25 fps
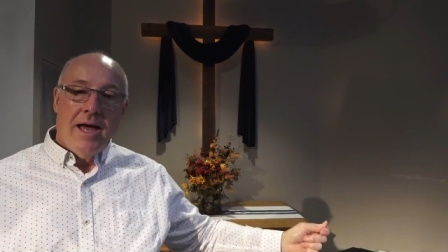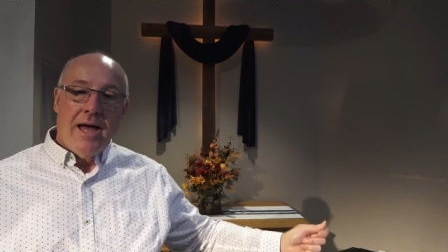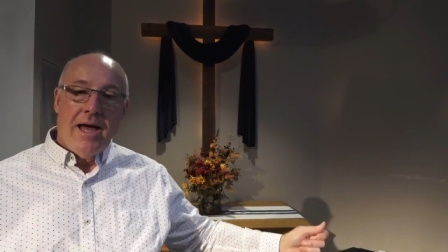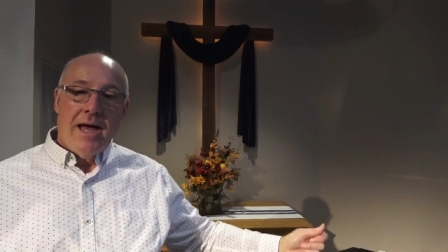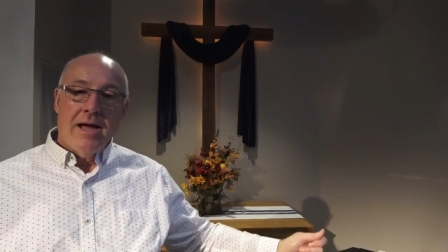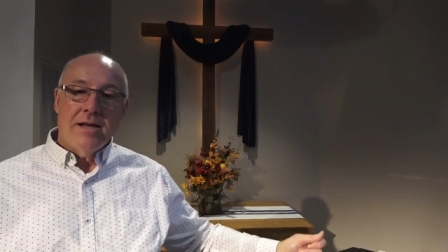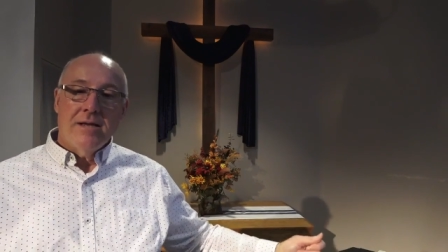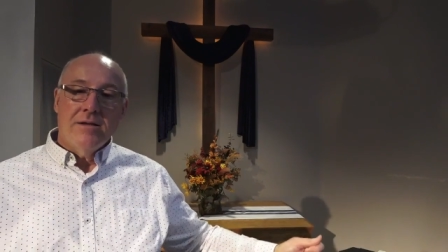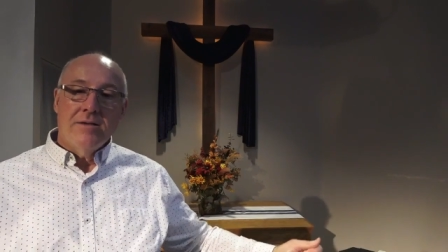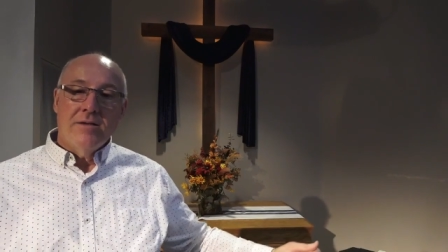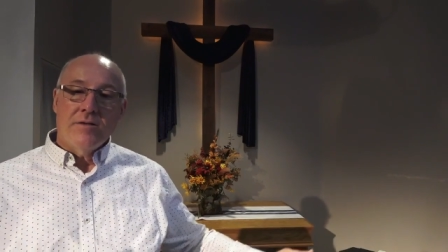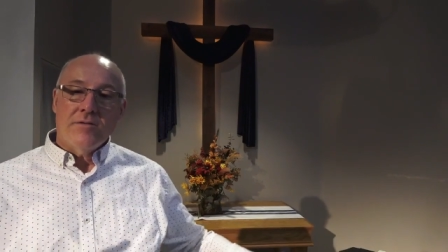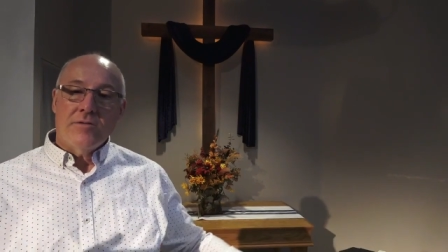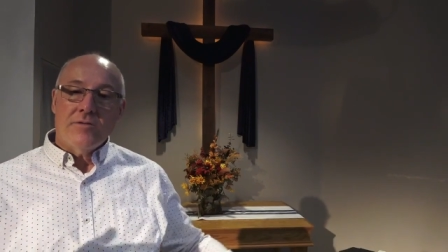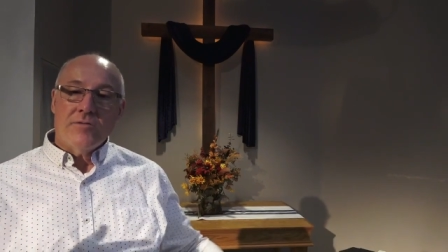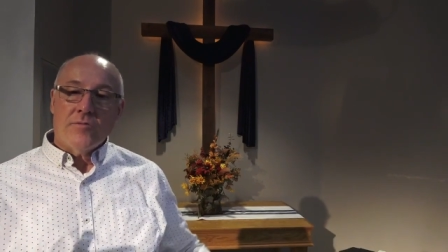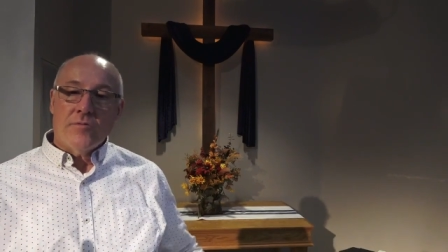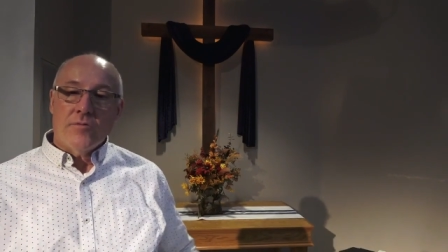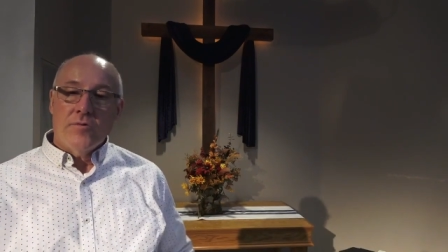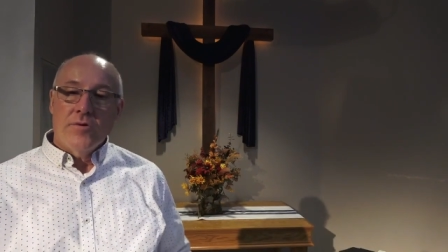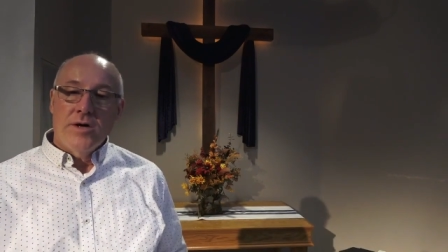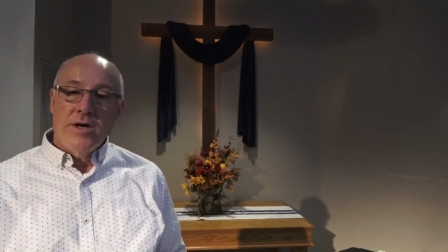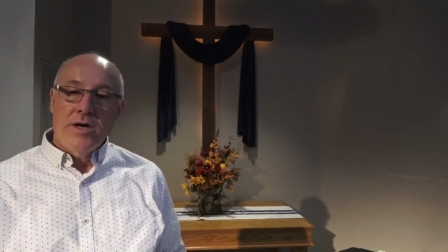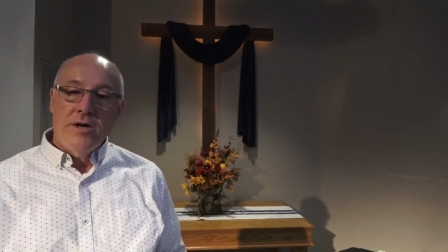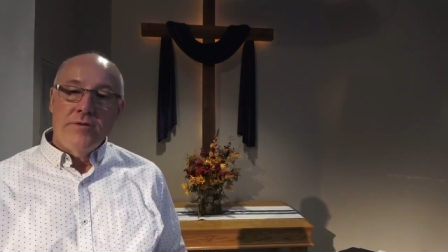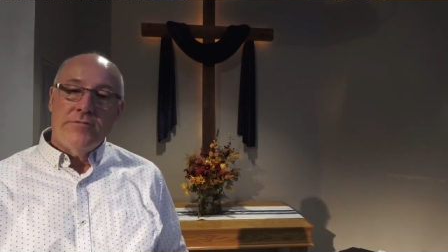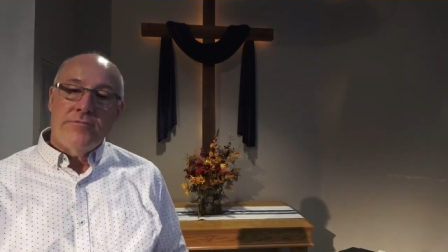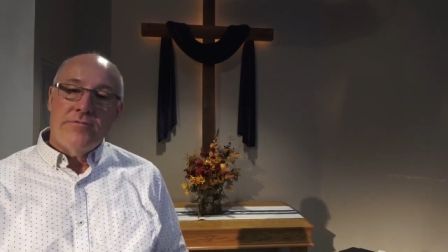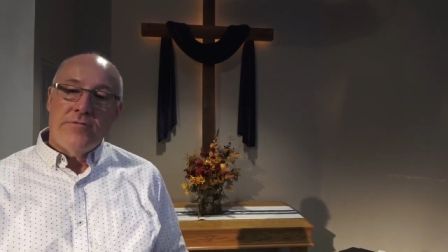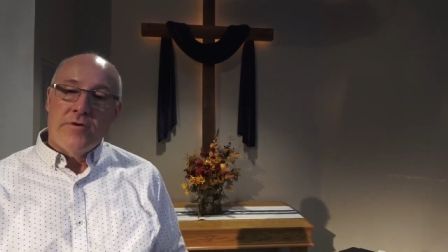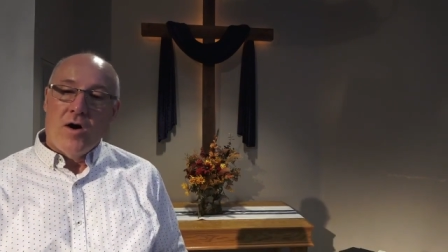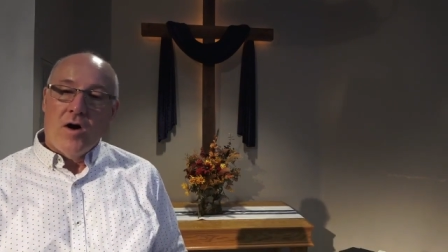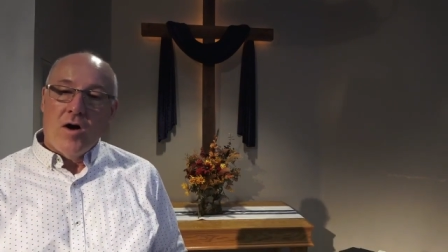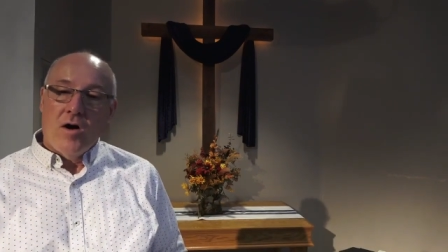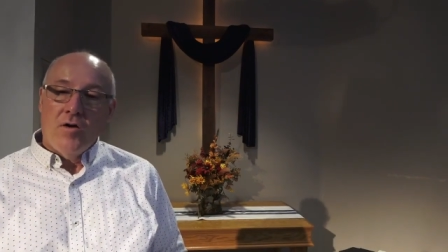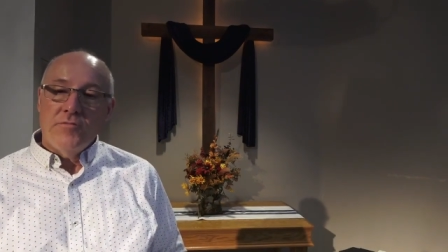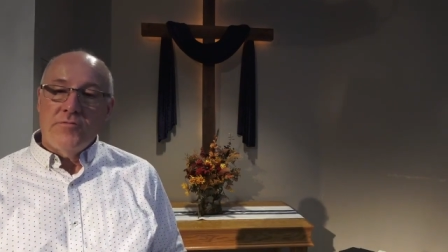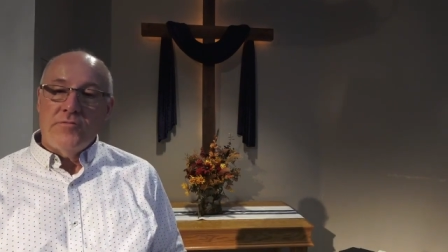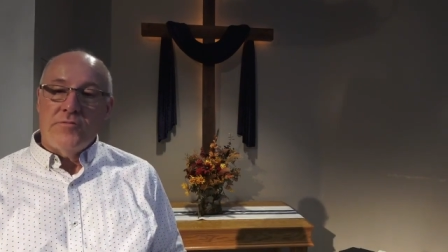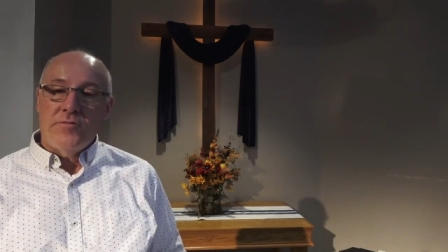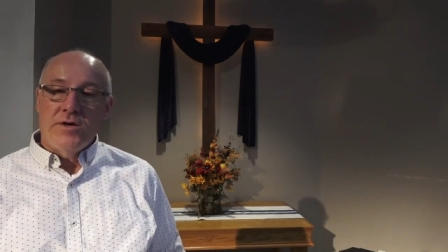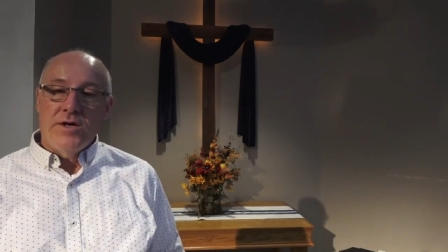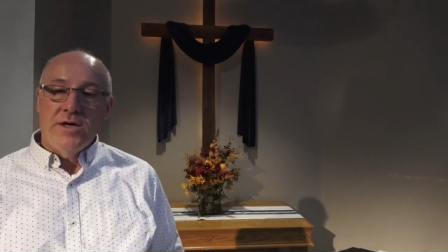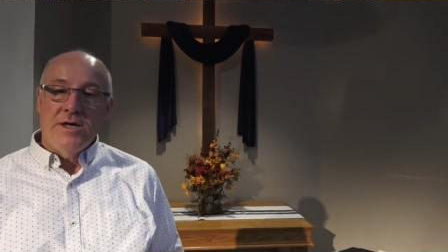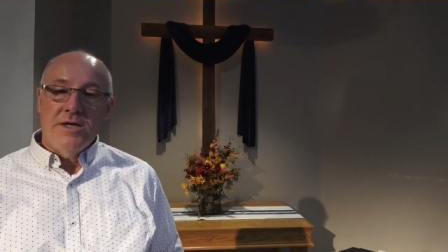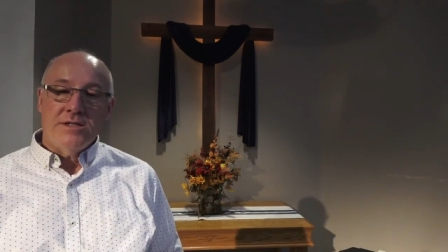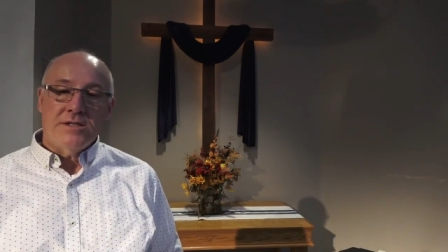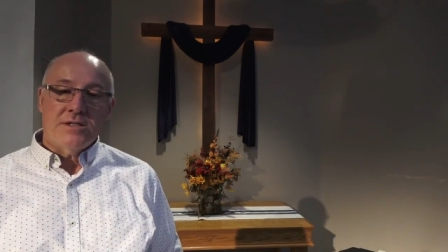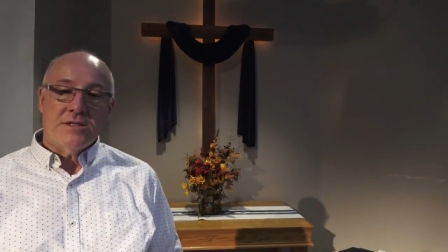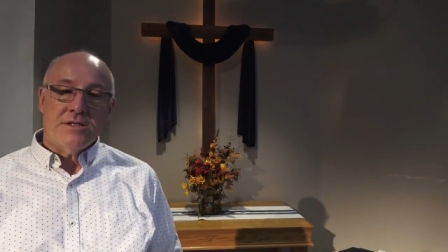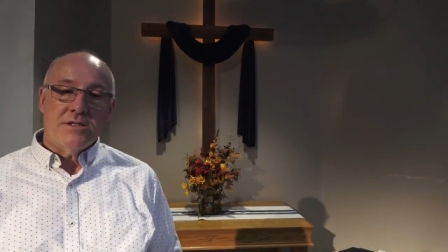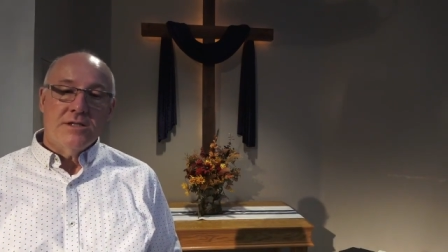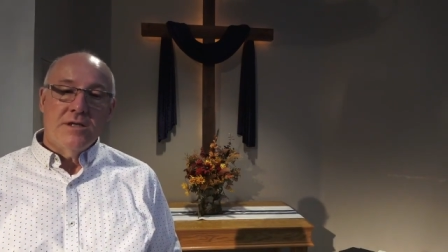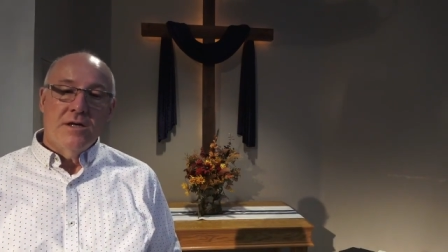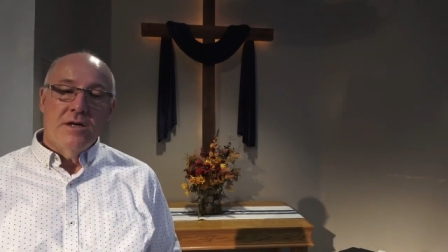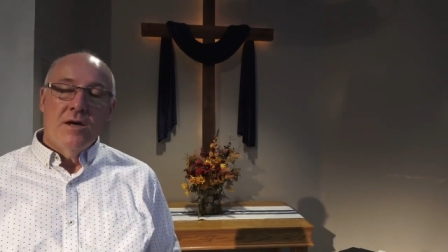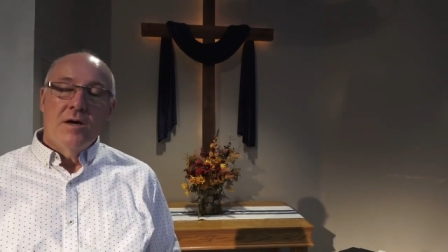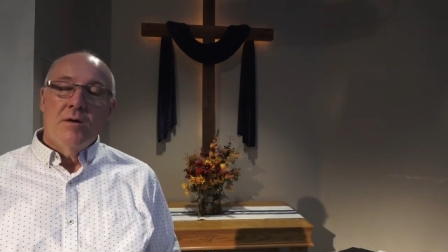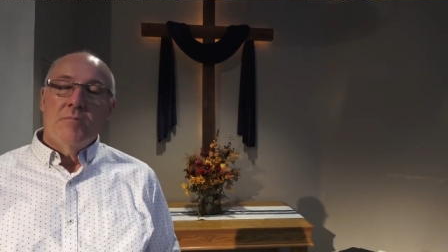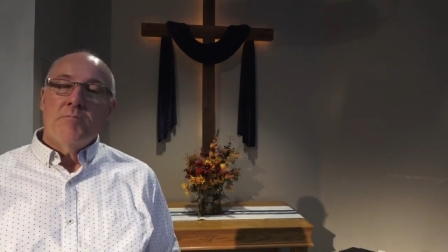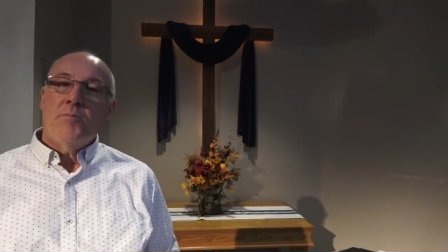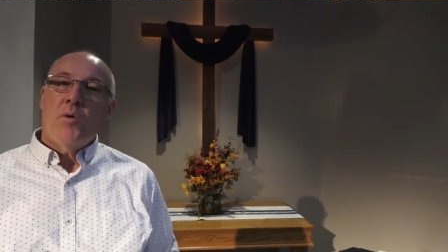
and the three fall feasts